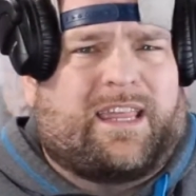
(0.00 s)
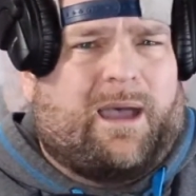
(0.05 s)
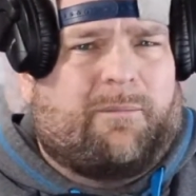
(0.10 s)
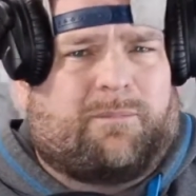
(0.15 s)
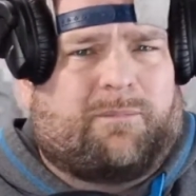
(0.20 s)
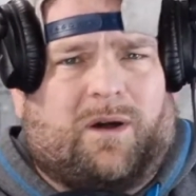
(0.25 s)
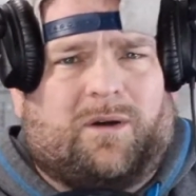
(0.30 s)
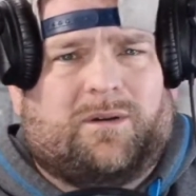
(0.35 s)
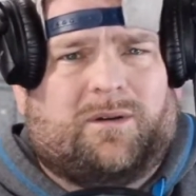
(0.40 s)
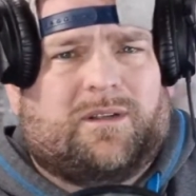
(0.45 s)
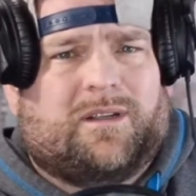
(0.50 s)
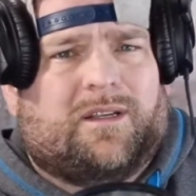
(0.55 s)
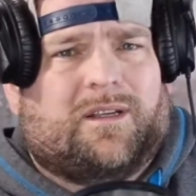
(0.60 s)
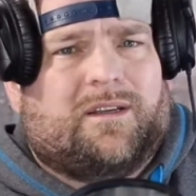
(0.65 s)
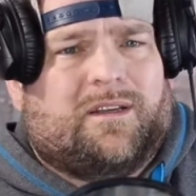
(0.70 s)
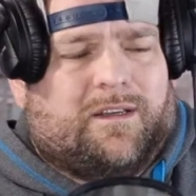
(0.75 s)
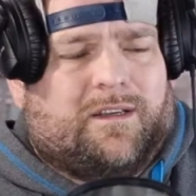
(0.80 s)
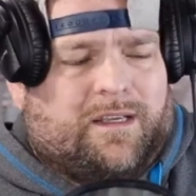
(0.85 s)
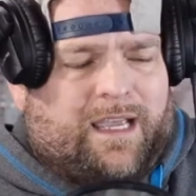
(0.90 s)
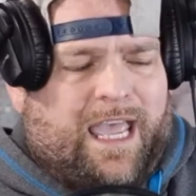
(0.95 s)
Bro.
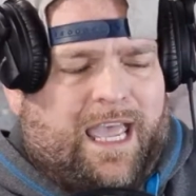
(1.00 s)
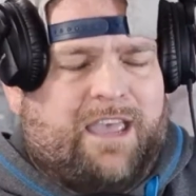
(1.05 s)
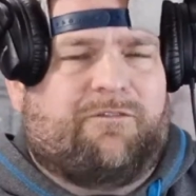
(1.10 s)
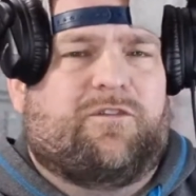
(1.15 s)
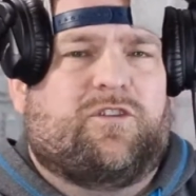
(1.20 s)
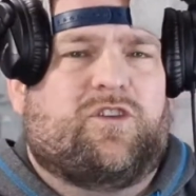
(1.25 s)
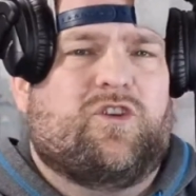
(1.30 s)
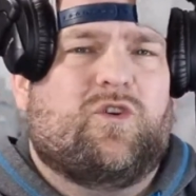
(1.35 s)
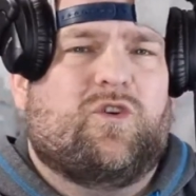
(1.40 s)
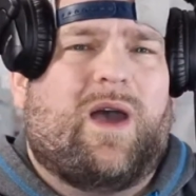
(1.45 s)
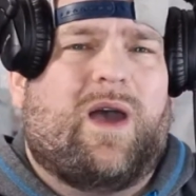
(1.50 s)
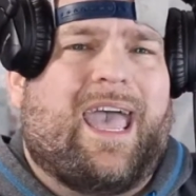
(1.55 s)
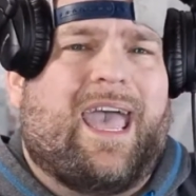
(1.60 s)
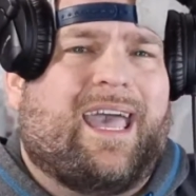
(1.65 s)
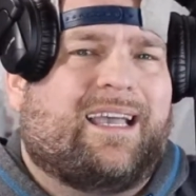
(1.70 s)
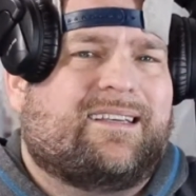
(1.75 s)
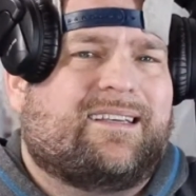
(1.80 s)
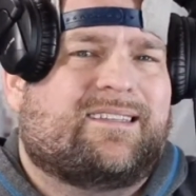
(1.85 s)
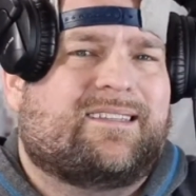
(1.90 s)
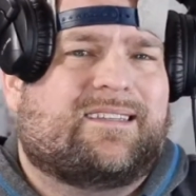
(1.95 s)
If you
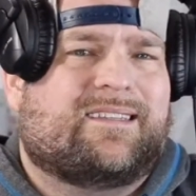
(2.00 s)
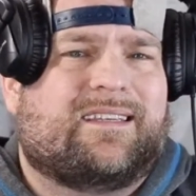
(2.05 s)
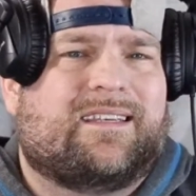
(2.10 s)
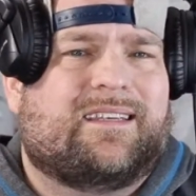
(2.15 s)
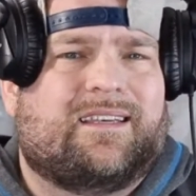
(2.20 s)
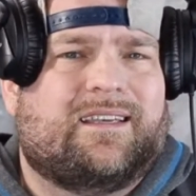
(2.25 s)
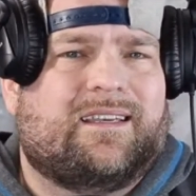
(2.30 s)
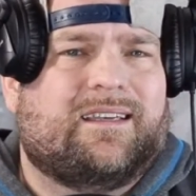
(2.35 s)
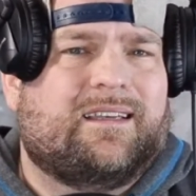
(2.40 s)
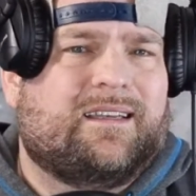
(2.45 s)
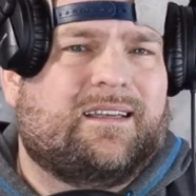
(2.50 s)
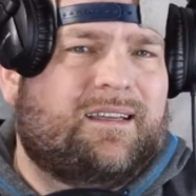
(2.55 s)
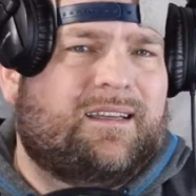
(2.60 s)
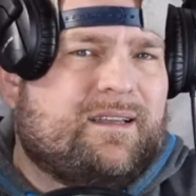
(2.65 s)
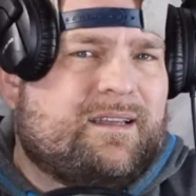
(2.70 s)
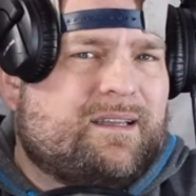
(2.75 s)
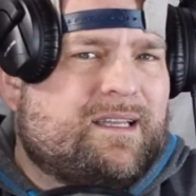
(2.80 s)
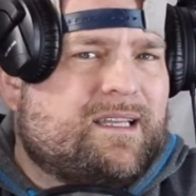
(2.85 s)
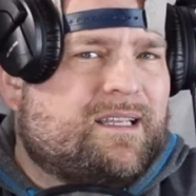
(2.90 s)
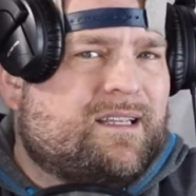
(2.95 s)
ask
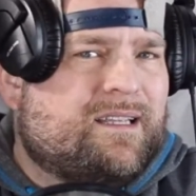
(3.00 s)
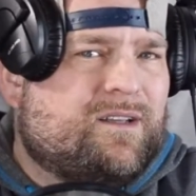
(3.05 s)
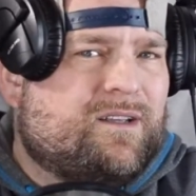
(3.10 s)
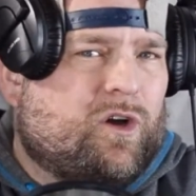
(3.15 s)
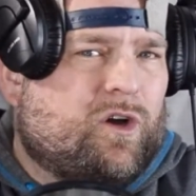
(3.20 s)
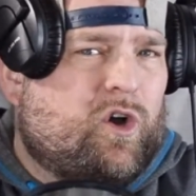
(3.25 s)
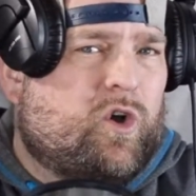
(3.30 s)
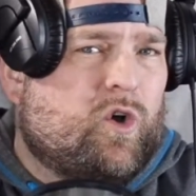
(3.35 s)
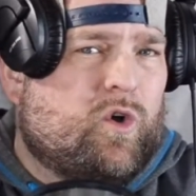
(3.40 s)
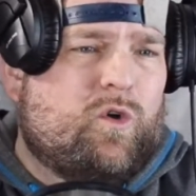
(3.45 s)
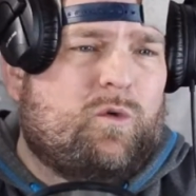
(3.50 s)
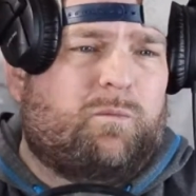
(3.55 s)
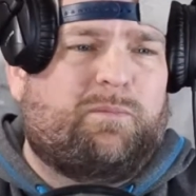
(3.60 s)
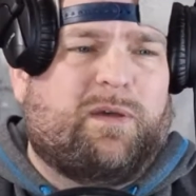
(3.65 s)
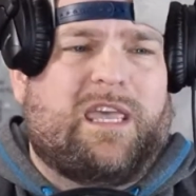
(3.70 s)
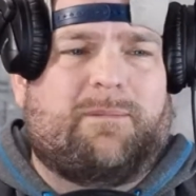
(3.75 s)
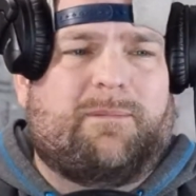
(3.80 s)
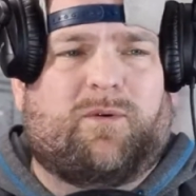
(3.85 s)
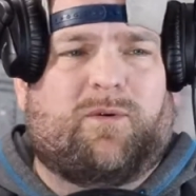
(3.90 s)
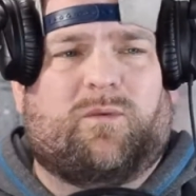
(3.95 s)
who
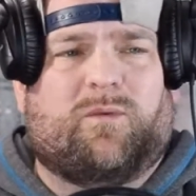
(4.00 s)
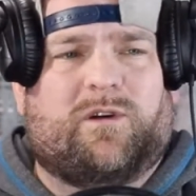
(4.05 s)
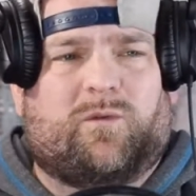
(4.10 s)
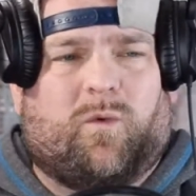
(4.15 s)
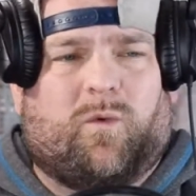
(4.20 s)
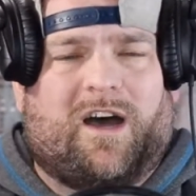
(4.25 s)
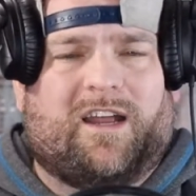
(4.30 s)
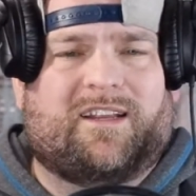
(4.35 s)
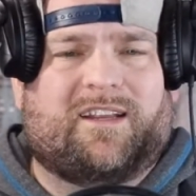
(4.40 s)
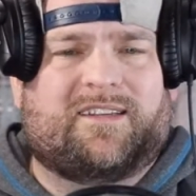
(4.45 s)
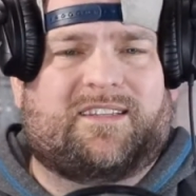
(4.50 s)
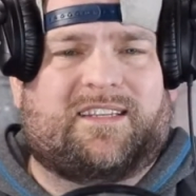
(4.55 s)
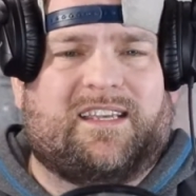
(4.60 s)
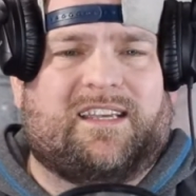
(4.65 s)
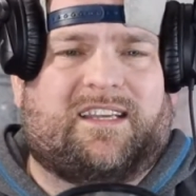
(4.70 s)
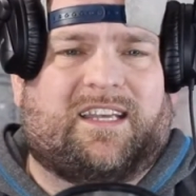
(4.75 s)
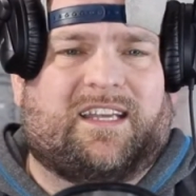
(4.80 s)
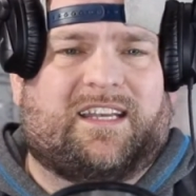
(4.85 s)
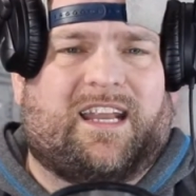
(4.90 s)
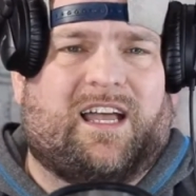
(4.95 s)
people would want to see
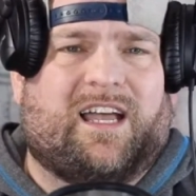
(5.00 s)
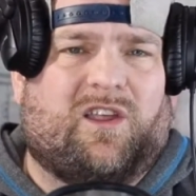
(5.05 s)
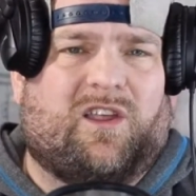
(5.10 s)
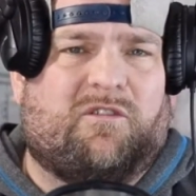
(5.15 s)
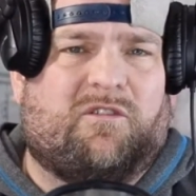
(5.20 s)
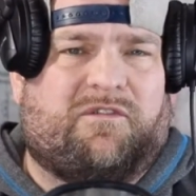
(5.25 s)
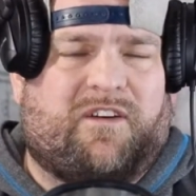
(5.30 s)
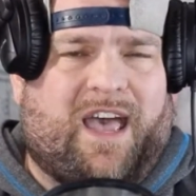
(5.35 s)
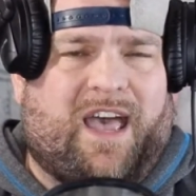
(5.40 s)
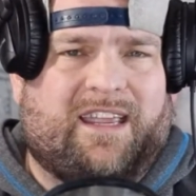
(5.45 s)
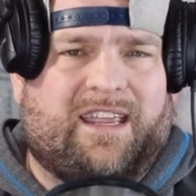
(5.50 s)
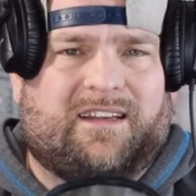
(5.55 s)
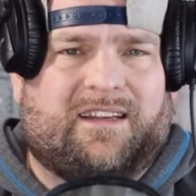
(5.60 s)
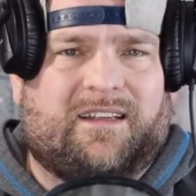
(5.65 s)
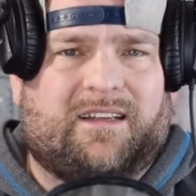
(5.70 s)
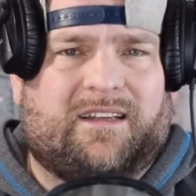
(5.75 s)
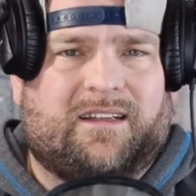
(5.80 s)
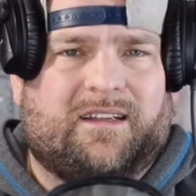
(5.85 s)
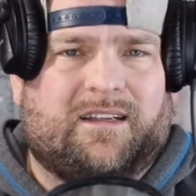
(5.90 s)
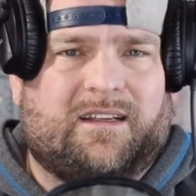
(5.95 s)
Canelo fight,
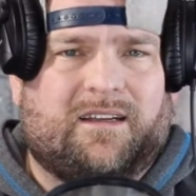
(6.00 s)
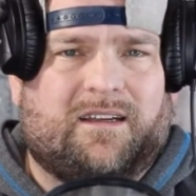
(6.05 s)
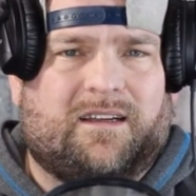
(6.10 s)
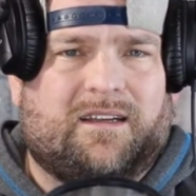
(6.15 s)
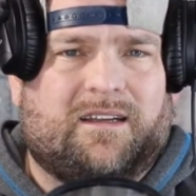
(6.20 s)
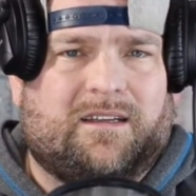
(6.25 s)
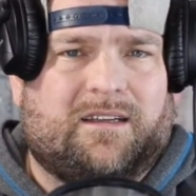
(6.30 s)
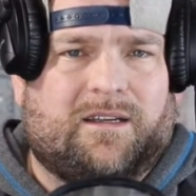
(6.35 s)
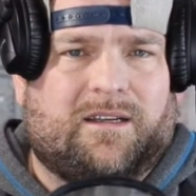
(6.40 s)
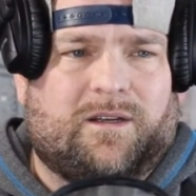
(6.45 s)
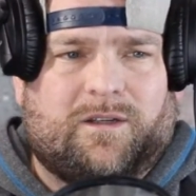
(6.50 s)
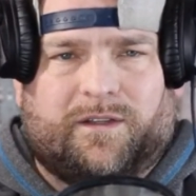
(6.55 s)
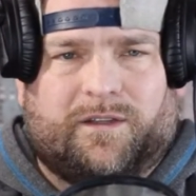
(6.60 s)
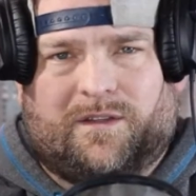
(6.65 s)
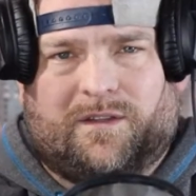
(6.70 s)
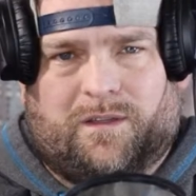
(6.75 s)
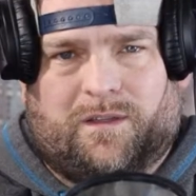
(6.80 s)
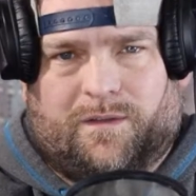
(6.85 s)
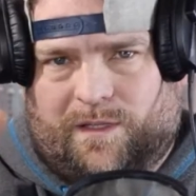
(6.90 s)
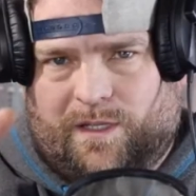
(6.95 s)

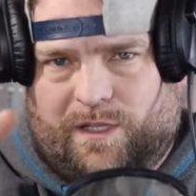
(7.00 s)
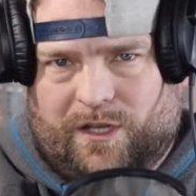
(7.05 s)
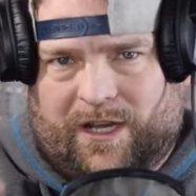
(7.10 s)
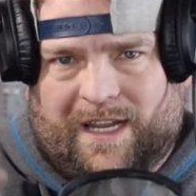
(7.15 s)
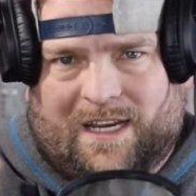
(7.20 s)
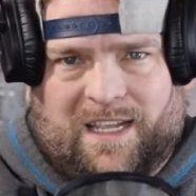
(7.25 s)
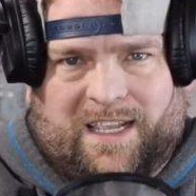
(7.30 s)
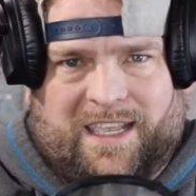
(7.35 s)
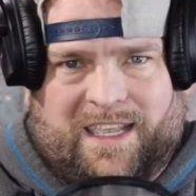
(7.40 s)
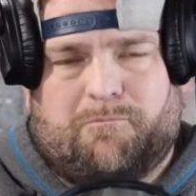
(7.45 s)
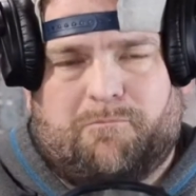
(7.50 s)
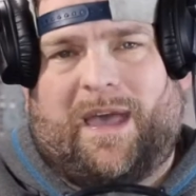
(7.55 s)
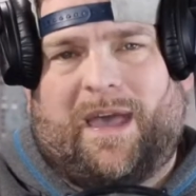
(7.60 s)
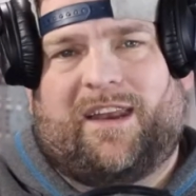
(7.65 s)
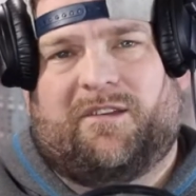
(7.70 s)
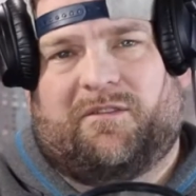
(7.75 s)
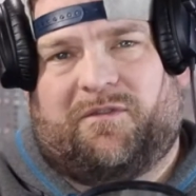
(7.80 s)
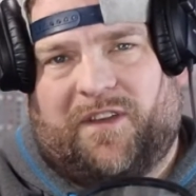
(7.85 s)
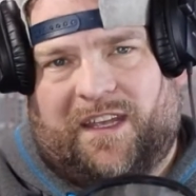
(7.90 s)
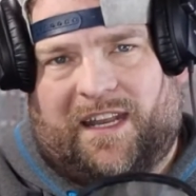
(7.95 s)
you're gonna get
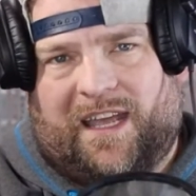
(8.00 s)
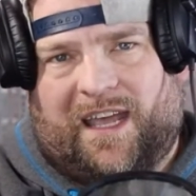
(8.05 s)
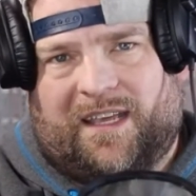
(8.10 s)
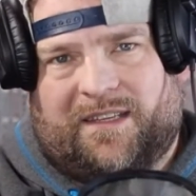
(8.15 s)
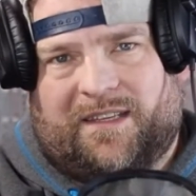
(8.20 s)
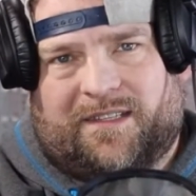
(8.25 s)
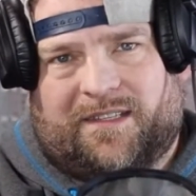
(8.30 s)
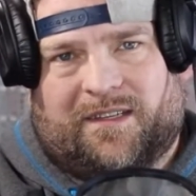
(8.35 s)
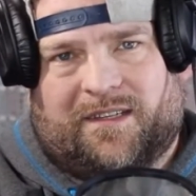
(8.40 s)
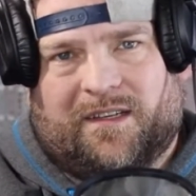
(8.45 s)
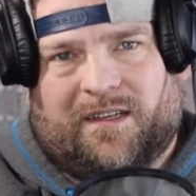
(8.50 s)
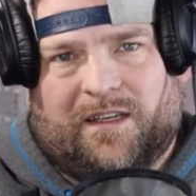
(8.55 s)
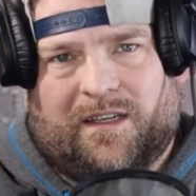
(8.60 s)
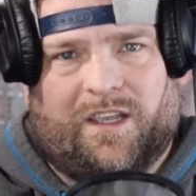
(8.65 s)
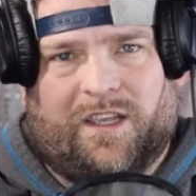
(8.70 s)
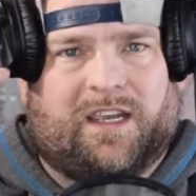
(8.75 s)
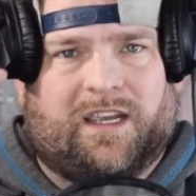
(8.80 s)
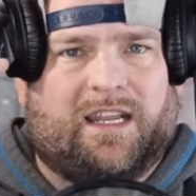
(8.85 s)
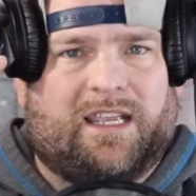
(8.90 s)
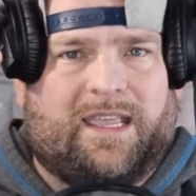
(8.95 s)
Benavidez,
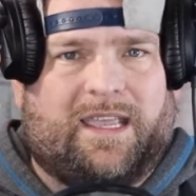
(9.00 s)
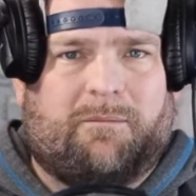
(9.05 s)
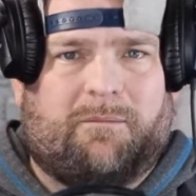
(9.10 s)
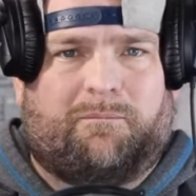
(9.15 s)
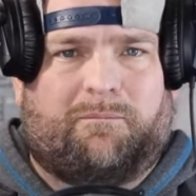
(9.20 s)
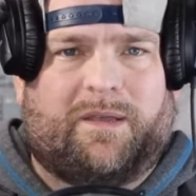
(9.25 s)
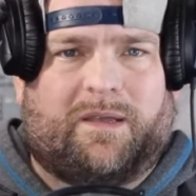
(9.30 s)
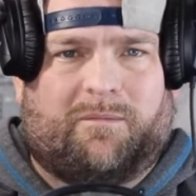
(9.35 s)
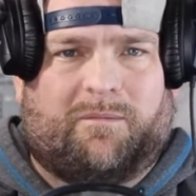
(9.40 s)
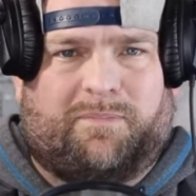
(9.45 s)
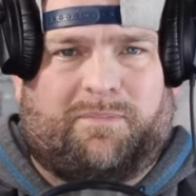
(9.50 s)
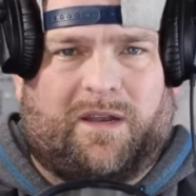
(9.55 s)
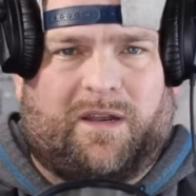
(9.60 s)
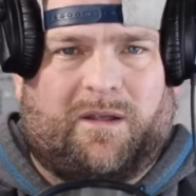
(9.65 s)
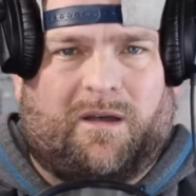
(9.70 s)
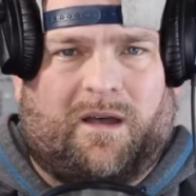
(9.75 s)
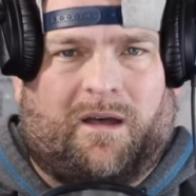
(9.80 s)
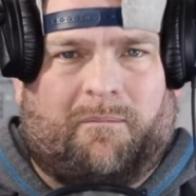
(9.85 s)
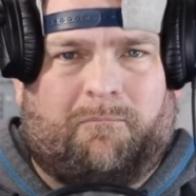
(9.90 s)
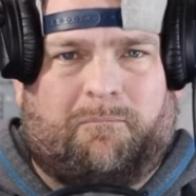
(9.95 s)
you're gonna get
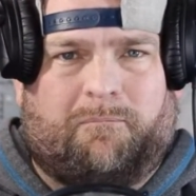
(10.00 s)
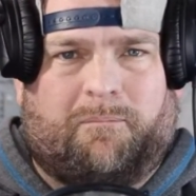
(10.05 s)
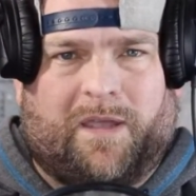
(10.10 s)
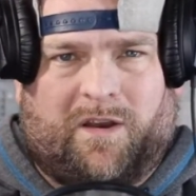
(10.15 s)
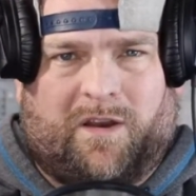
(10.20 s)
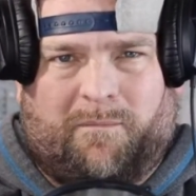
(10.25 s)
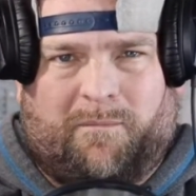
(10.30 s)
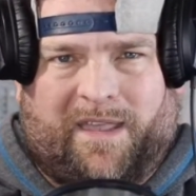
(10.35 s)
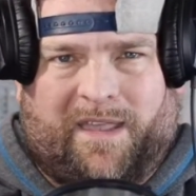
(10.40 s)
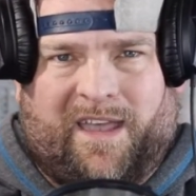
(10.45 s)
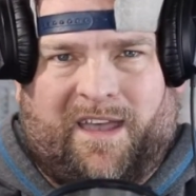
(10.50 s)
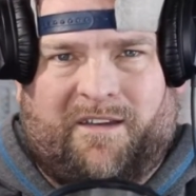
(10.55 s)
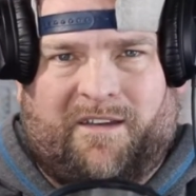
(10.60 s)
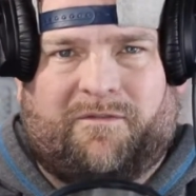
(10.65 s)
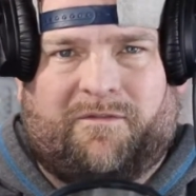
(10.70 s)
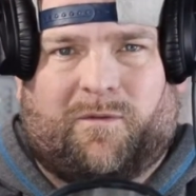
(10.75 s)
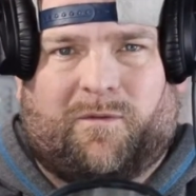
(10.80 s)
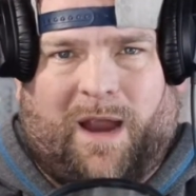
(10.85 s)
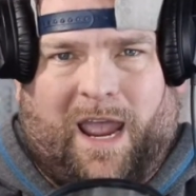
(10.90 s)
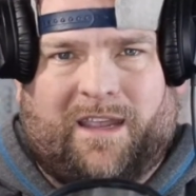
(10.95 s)
Beterbiev,
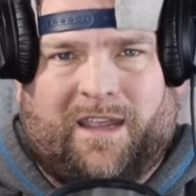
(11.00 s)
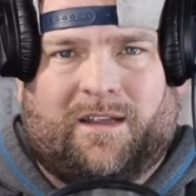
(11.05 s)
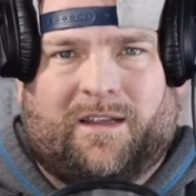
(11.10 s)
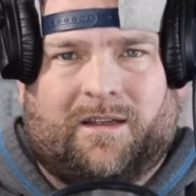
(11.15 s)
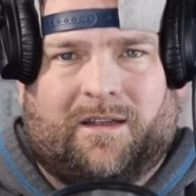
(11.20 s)
right?